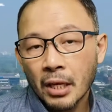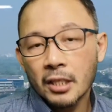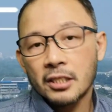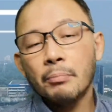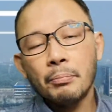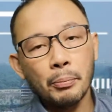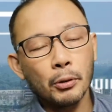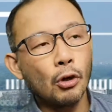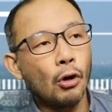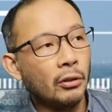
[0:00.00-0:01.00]
Some people
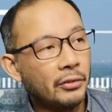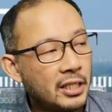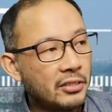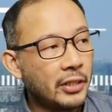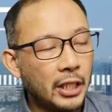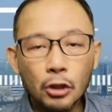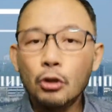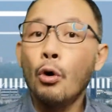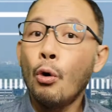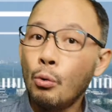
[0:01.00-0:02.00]
call this the
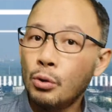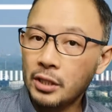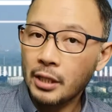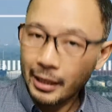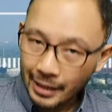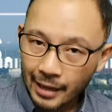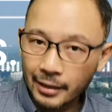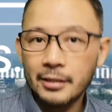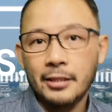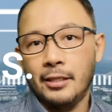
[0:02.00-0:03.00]
TOWS
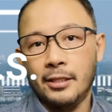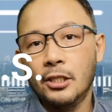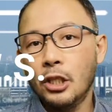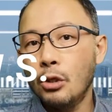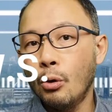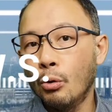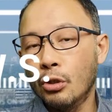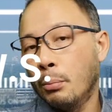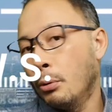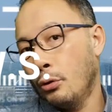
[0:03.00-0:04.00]
analysis,
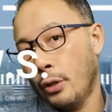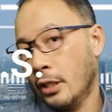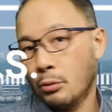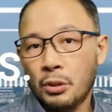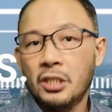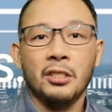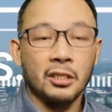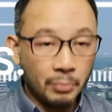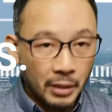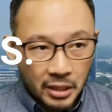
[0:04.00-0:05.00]
TOWS, which is
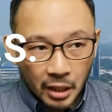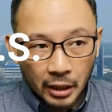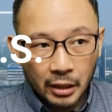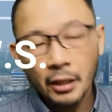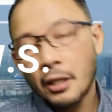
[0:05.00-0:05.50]
just basically